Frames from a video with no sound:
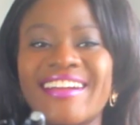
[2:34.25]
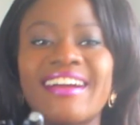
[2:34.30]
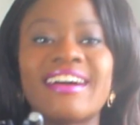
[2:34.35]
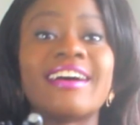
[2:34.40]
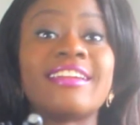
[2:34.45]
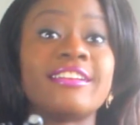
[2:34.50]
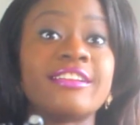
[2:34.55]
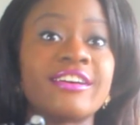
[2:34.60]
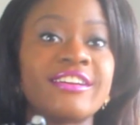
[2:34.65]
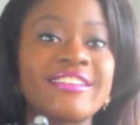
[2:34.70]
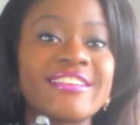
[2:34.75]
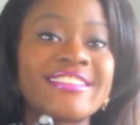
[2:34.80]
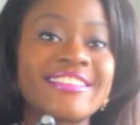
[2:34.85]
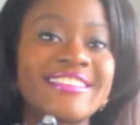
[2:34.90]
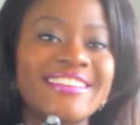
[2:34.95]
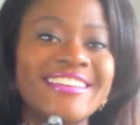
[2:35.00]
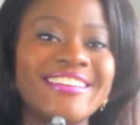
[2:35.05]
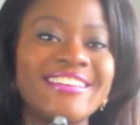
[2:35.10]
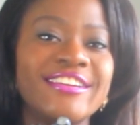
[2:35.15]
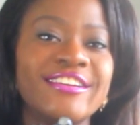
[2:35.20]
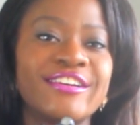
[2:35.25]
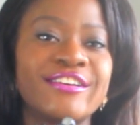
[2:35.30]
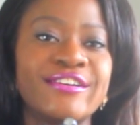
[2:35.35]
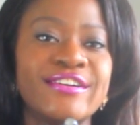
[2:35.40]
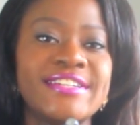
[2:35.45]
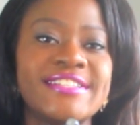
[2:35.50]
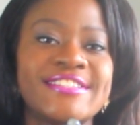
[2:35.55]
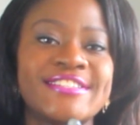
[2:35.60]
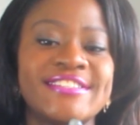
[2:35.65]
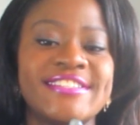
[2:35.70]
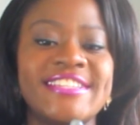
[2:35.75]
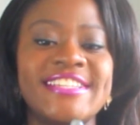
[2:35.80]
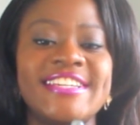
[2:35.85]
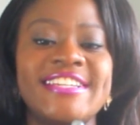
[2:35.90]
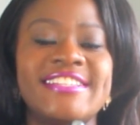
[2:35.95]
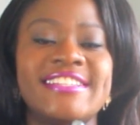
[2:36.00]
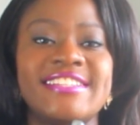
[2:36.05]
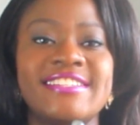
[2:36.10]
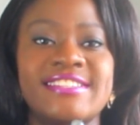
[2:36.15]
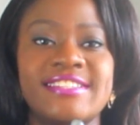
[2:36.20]
Another thing you're going to
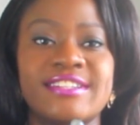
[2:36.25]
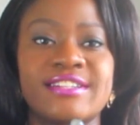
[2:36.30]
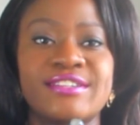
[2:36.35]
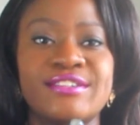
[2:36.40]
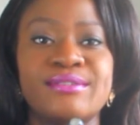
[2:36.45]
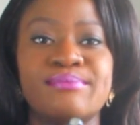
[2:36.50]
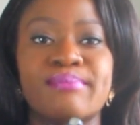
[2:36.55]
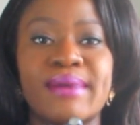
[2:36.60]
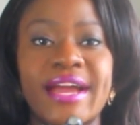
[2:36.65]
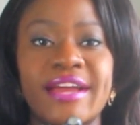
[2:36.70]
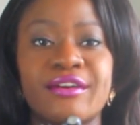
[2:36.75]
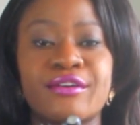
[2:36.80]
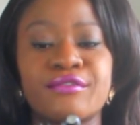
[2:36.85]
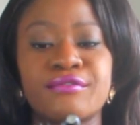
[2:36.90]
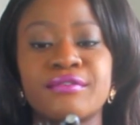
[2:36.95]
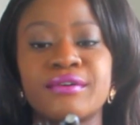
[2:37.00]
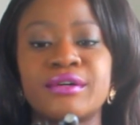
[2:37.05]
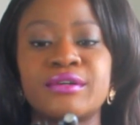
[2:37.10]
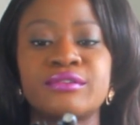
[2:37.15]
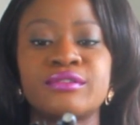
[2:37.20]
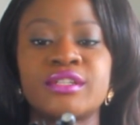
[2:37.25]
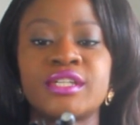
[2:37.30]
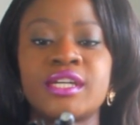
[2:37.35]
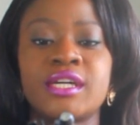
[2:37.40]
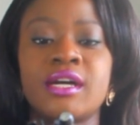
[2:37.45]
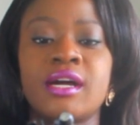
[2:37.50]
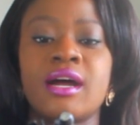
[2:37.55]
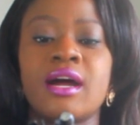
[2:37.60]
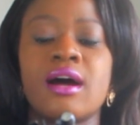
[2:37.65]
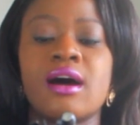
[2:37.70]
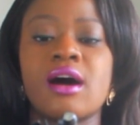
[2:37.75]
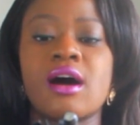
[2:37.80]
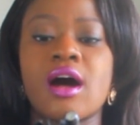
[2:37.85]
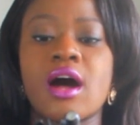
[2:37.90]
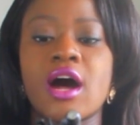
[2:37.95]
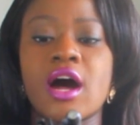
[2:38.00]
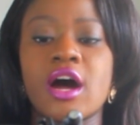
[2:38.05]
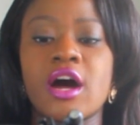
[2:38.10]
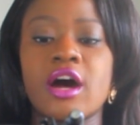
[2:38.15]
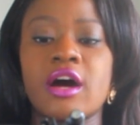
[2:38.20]
need is a good microphone.
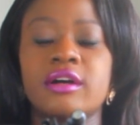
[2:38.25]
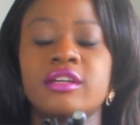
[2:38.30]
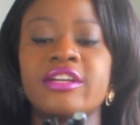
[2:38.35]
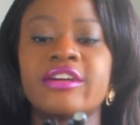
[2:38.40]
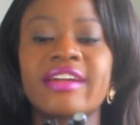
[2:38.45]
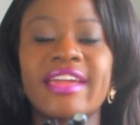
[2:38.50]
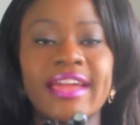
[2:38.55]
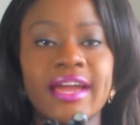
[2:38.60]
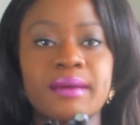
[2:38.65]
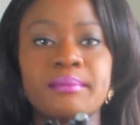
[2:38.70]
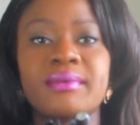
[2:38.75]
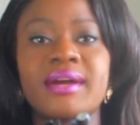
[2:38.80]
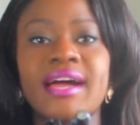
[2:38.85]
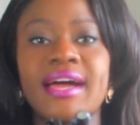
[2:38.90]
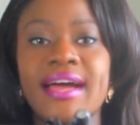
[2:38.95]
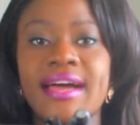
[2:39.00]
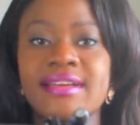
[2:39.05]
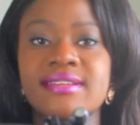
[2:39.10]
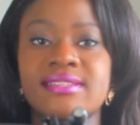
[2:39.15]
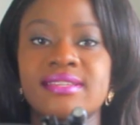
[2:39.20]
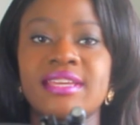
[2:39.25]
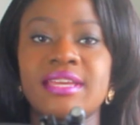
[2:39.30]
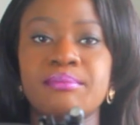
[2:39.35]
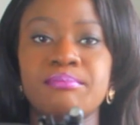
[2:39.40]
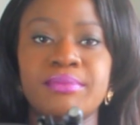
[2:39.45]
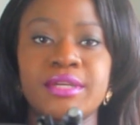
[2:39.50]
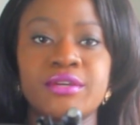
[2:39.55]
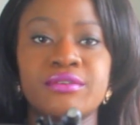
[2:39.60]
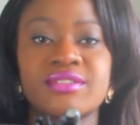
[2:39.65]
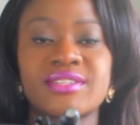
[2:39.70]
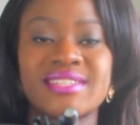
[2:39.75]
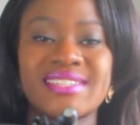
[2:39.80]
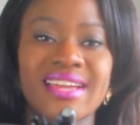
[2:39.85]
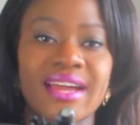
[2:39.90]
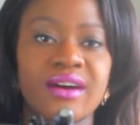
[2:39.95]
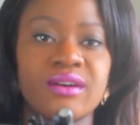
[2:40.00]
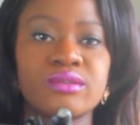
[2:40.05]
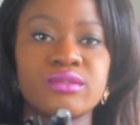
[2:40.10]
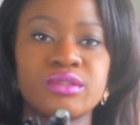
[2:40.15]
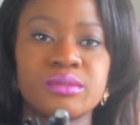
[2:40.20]
Your camera has inbuilt
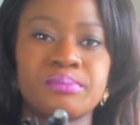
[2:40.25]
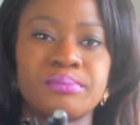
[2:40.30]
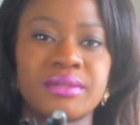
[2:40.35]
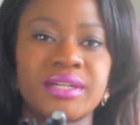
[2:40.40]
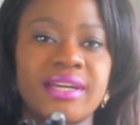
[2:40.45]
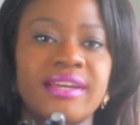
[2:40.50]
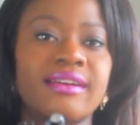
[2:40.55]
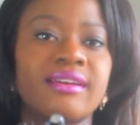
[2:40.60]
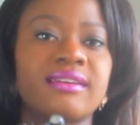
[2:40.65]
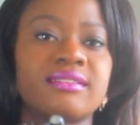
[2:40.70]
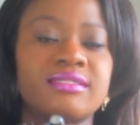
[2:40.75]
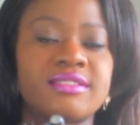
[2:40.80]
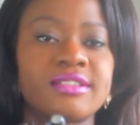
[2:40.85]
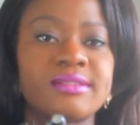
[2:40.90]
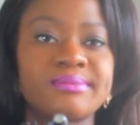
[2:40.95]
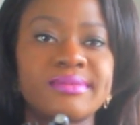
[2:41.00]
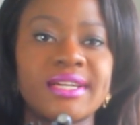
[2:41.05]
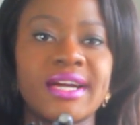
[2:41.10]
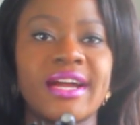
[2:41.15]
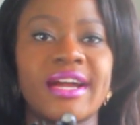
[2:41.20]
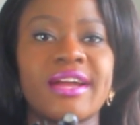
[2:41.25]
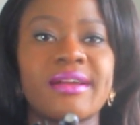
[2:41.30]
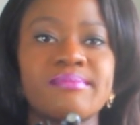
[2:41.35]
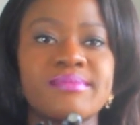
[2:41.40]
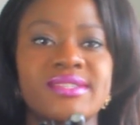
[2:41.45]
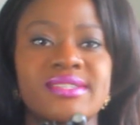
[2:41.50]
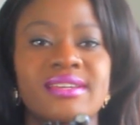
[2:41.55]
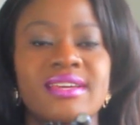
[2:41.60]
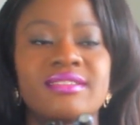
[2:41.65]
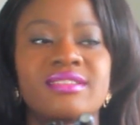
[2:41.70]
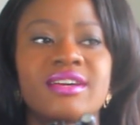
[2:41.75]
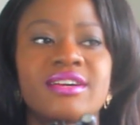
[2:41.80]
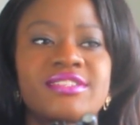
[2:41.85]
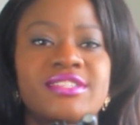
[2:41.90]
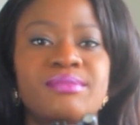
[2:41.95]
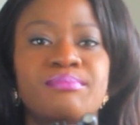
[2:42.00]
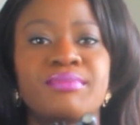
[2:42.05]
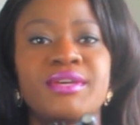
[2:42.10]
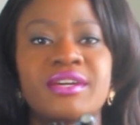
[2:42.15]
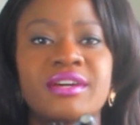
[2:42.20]
sound, but sometimes it
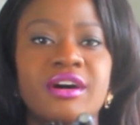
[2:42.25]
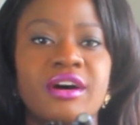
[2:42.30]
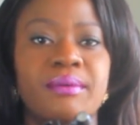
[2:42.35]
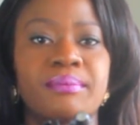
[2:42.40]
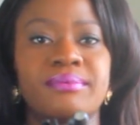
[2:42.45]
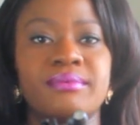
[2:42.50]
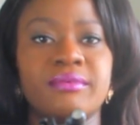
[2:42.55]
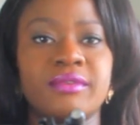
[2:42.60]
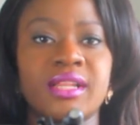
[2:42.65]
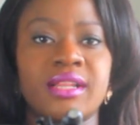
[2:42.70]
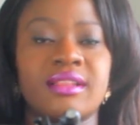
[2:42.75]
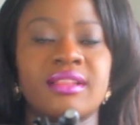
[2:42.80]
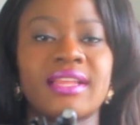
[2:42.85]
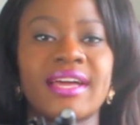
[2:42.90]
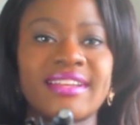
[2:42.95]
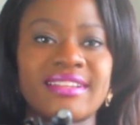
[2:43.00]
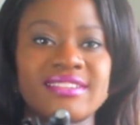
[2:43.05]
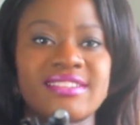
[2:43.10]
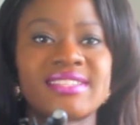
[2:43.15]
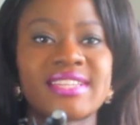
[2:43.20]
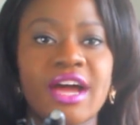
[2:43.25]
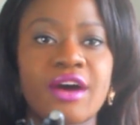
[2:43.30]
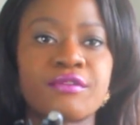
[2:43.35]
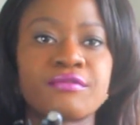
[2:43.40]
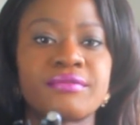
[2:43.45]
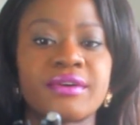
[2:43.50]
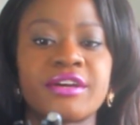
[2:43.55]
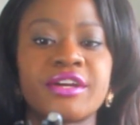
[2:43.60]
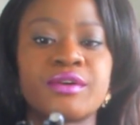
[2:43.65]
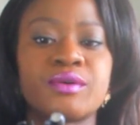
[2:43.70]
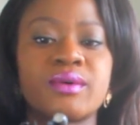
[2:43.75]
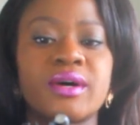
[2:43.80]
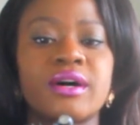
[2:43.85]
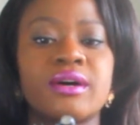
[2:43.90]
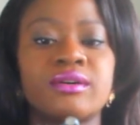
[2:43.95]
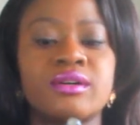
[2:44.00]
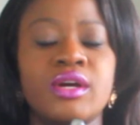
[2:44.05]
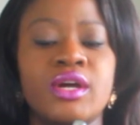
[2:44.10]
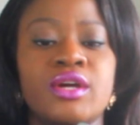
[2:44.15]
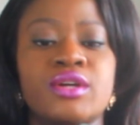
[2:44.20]
doesn't pick up like the sound very
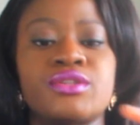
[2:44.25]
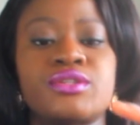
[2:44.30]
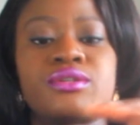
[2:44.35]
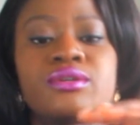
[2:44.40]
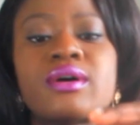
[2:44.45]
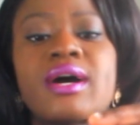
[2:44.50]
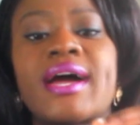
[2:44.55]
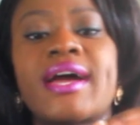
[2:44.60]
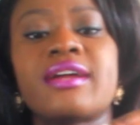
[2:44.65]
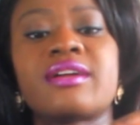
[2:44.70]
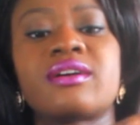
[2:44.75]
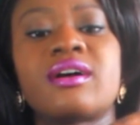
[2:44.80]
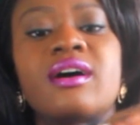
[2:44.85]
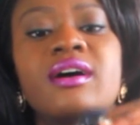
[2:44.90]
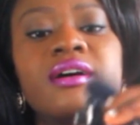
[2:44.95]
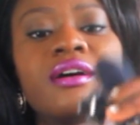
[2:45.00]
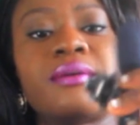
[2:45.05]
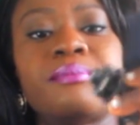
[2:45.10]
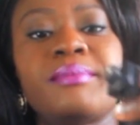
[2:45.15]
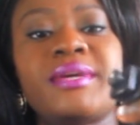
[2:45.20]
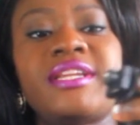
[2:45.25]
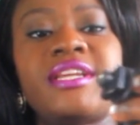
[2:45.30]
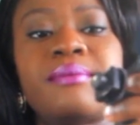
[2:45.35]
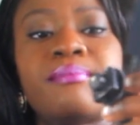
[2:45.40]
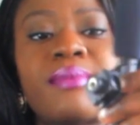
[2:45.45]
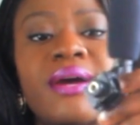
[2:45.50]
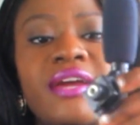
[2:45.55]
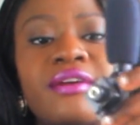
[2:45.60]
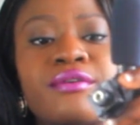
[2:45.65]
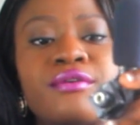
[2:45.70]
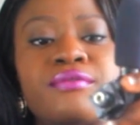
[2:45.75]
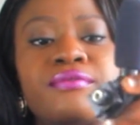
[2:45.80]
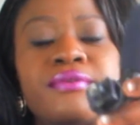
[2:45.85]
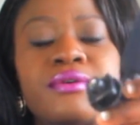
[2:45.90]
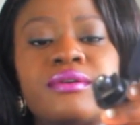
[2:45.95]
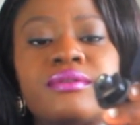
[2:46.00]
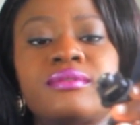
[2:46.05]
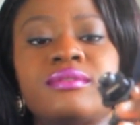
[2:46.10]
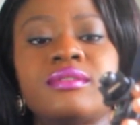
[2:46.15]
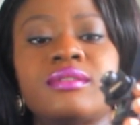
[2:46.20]
well. So I got a mini
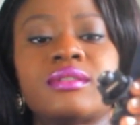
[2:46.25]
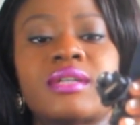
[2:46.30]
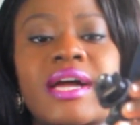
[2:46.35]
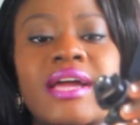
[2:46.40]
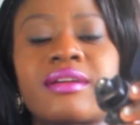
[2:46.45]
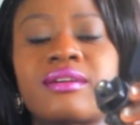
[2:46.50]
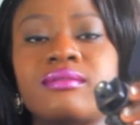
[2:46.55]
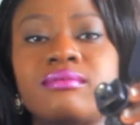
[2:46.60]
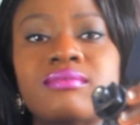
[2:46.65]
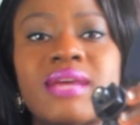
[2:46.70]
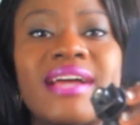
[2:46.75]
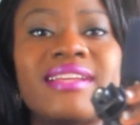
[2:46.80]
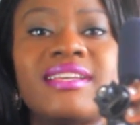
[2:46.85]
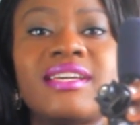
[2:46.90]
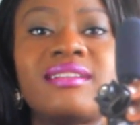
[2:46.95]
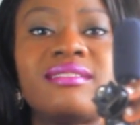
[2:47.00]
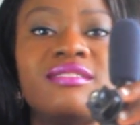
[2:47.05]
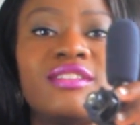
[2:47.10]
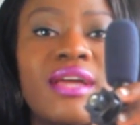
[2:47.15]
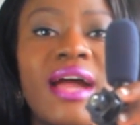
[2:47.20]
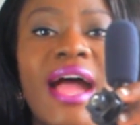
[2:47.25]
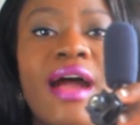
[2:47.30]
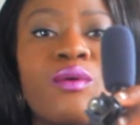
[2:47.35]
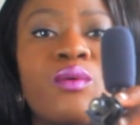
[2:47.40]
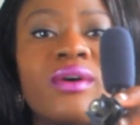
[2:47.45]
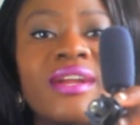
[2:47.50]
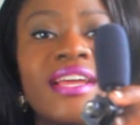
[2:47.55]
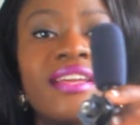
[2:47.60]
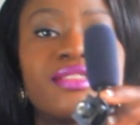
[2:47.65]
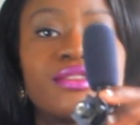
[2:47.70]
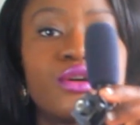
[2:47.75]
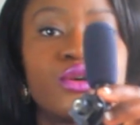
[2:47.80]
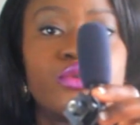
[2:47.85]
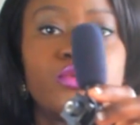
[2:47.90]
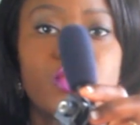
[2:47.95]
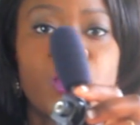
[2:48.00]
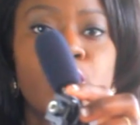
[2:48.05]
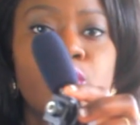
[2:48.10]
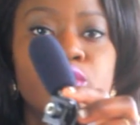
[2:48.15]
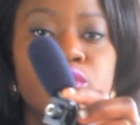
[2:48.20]
microphone. I wanted the
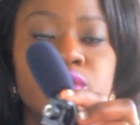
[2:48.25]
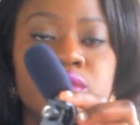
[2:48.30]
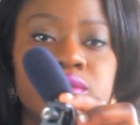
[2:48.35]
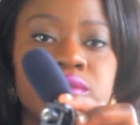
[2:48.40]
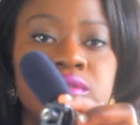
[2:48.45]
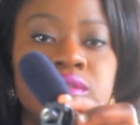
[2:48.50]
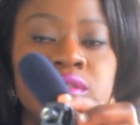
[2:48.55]
Rode